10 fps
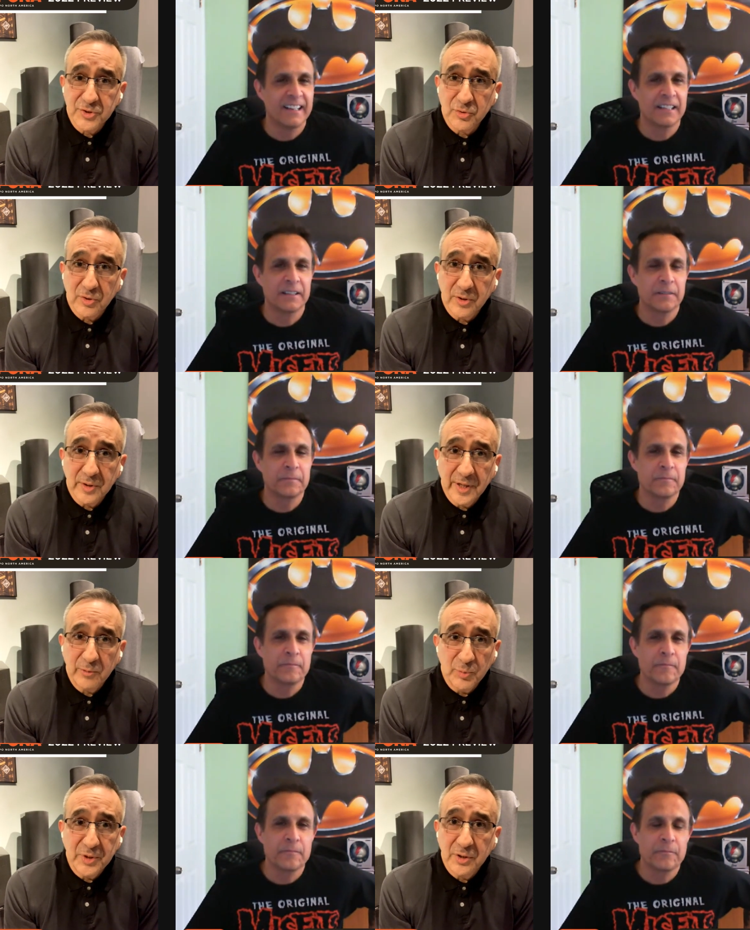Speaker 1: of the store, and
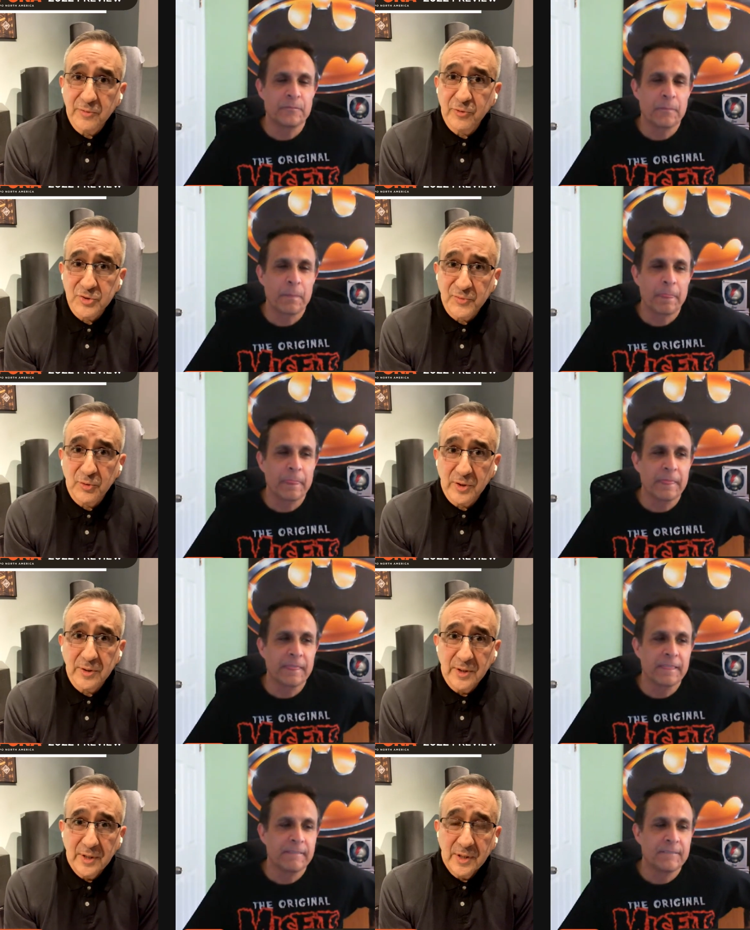I will be on the first
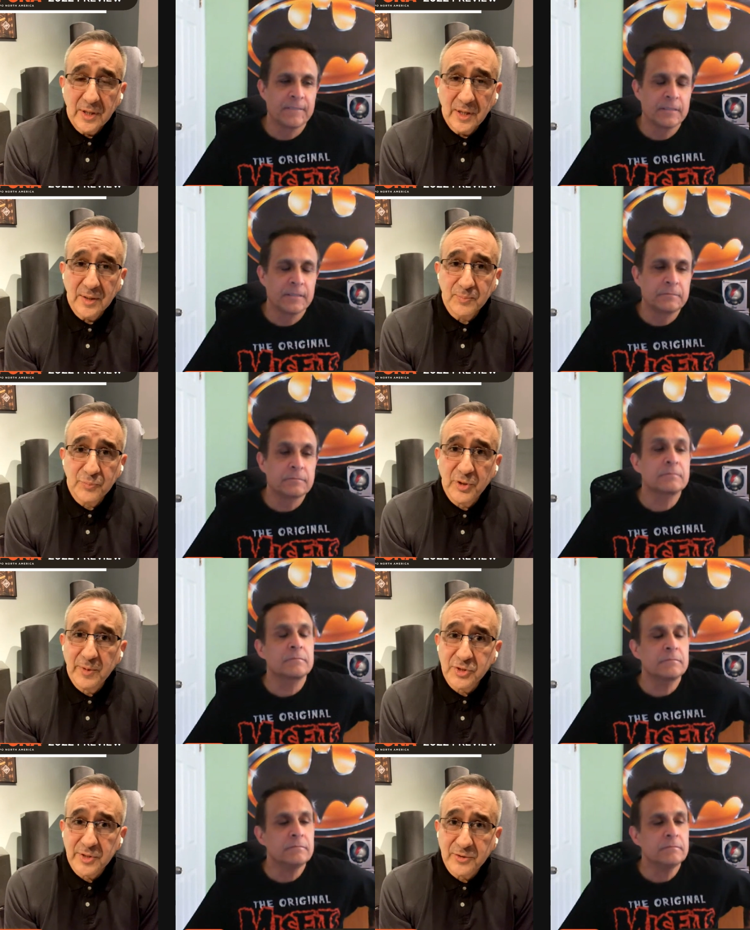floor, uh,
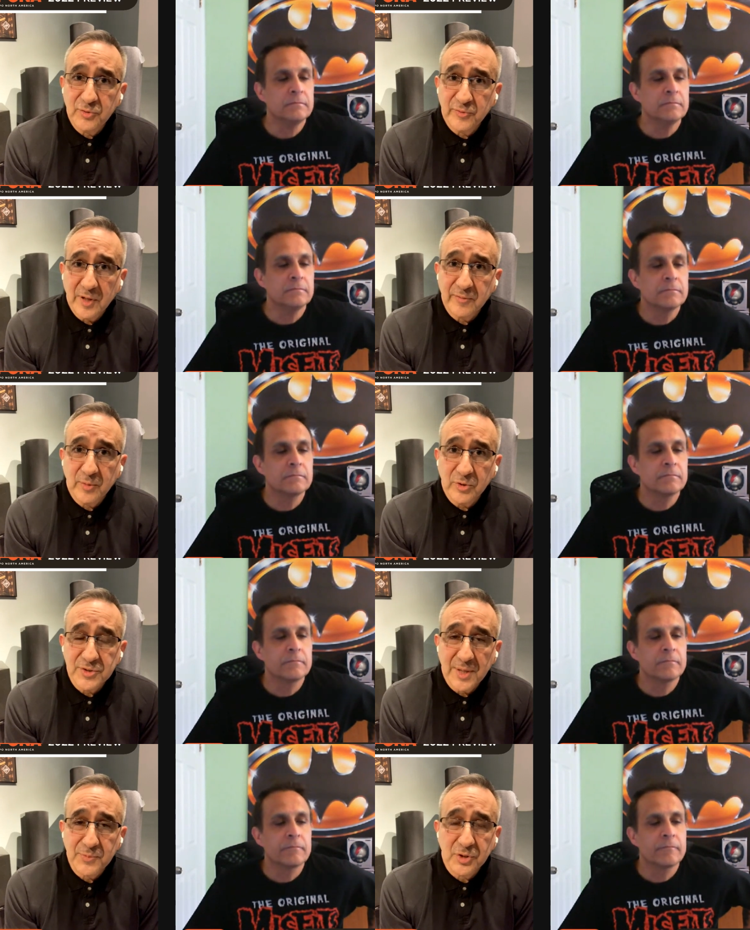pretty much not too far from
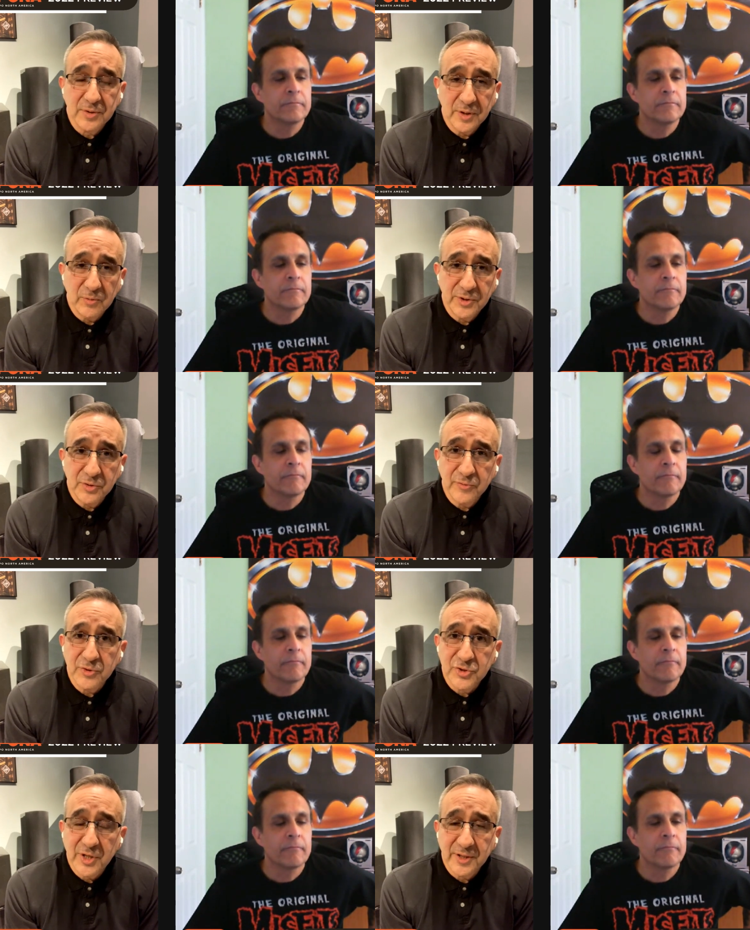reception and when you
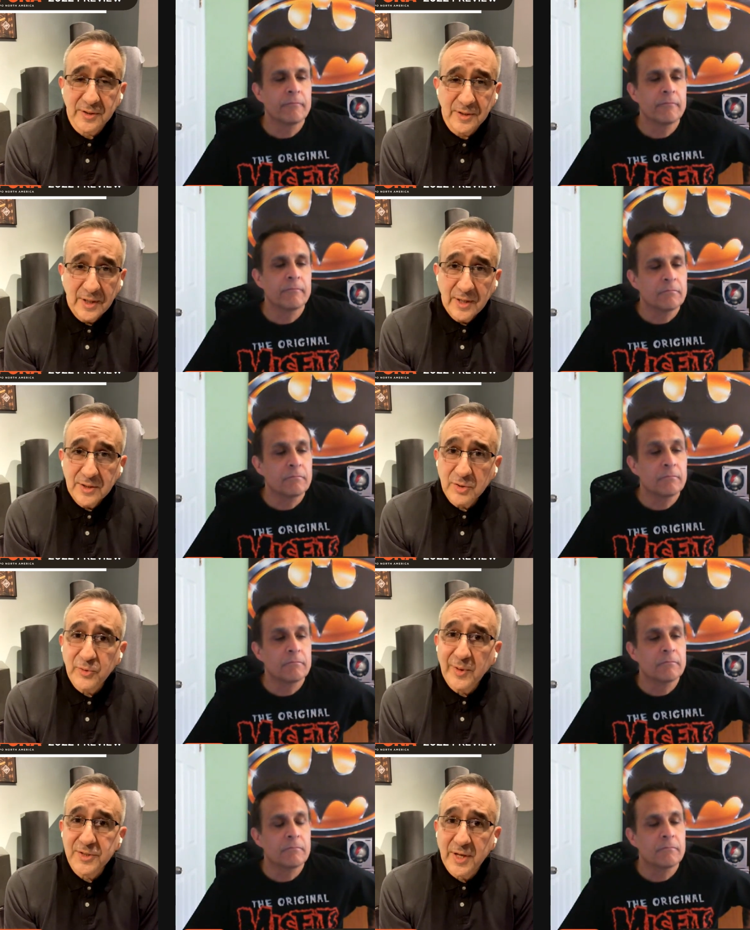first check in. So
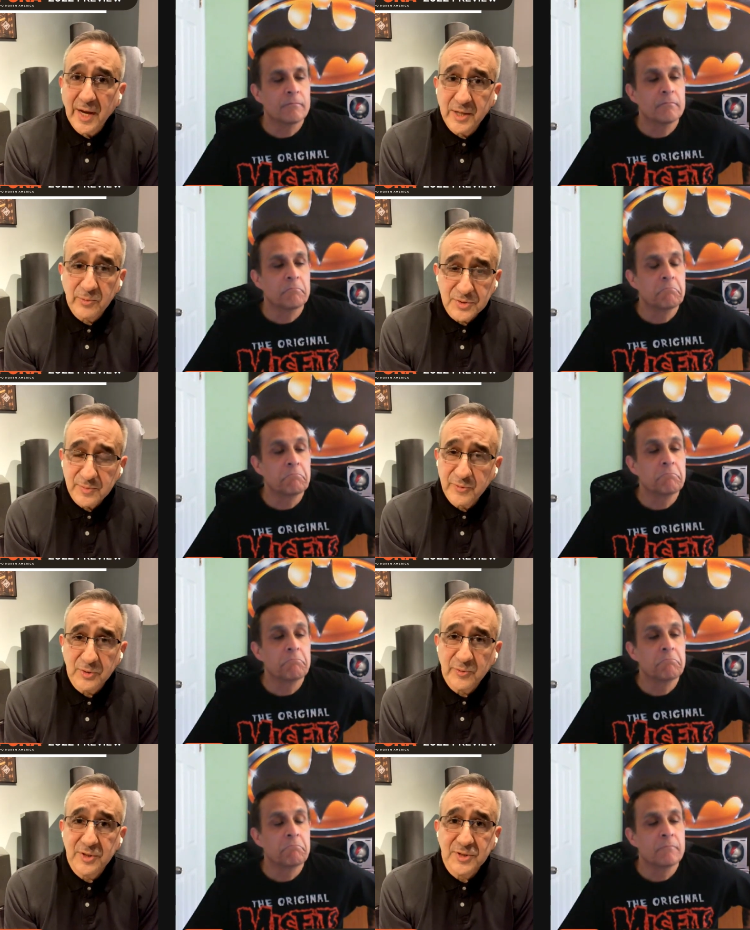if you want to say hi to us,
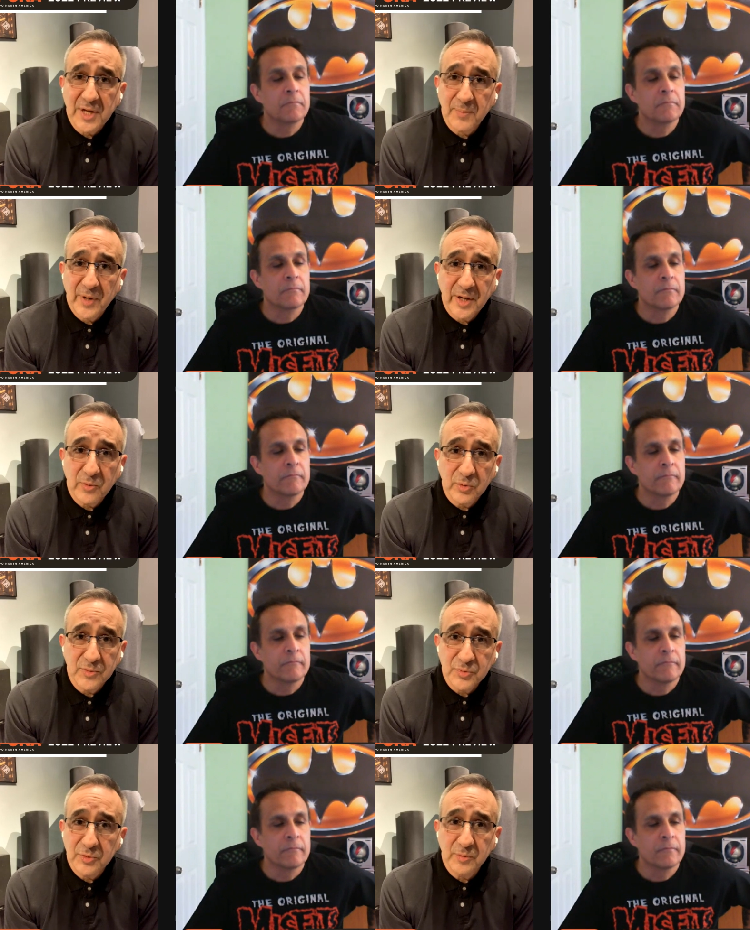feel free to stop by our
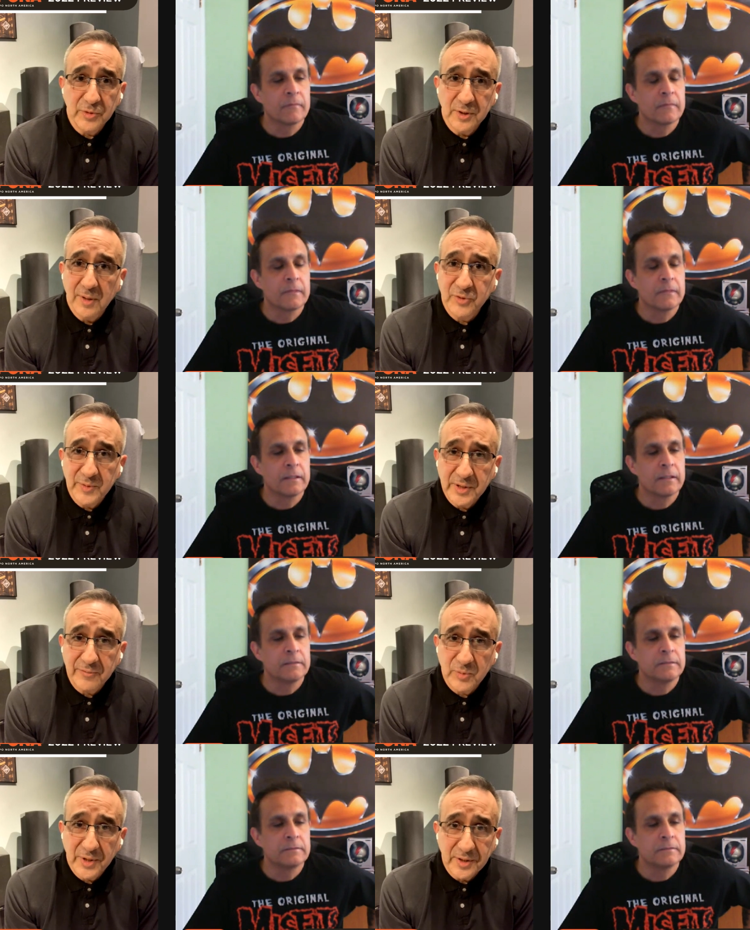rooms. we would love to meet
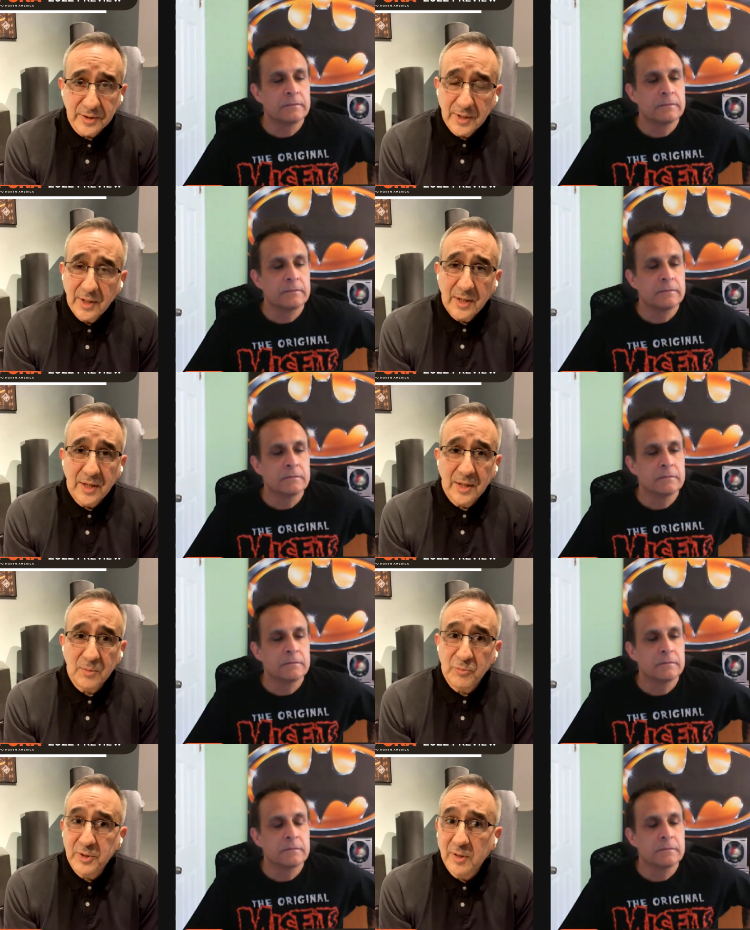everybody.
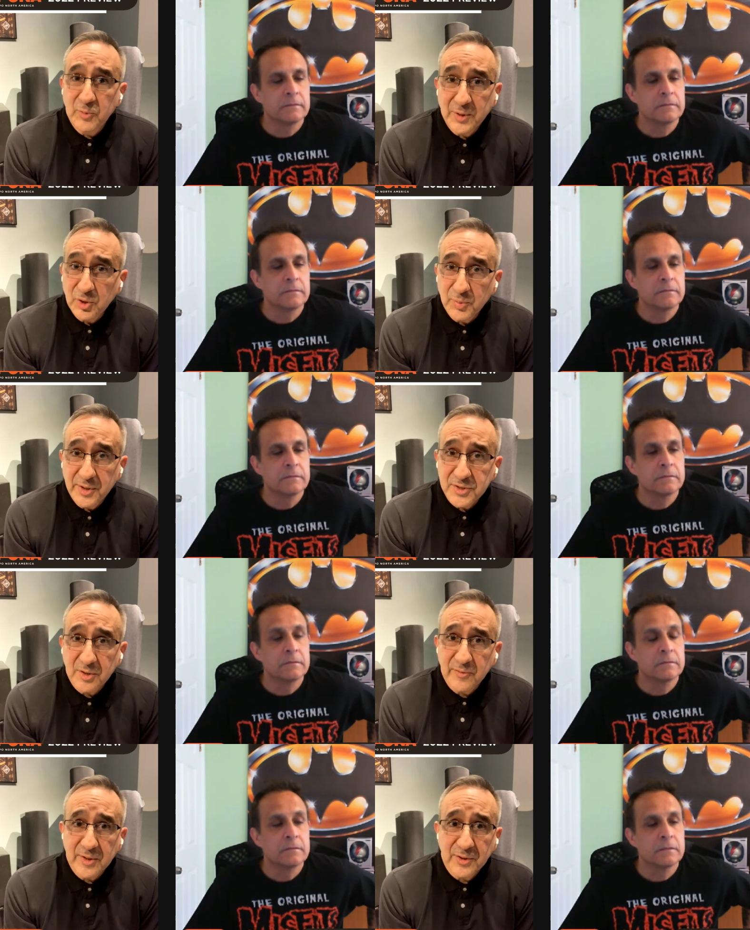Uh, we'd love to be able to play
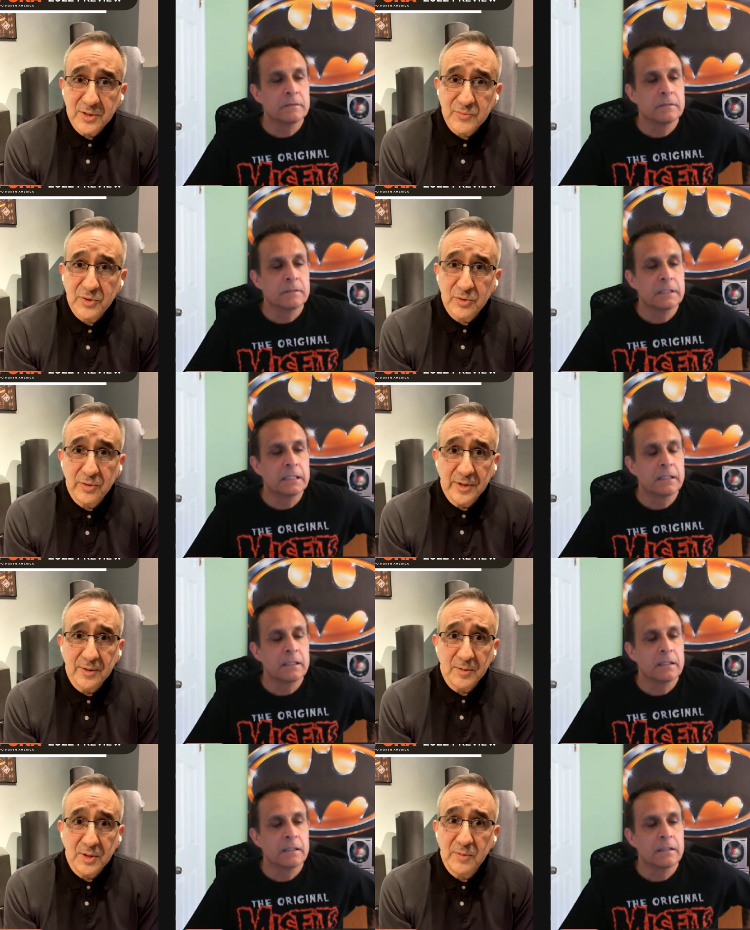some of our things for you
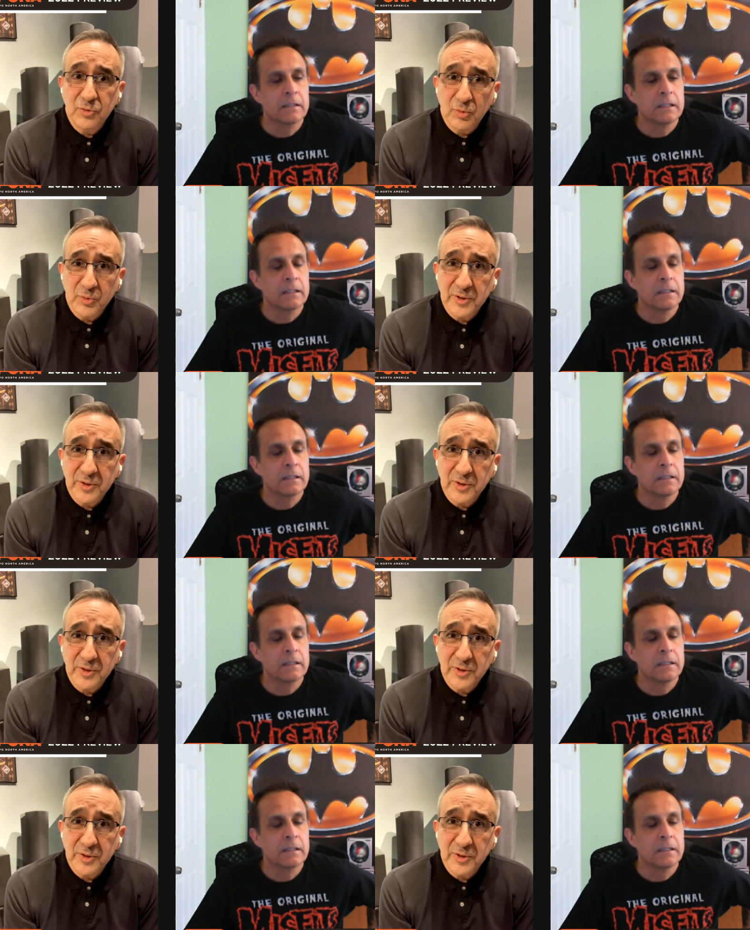and give you a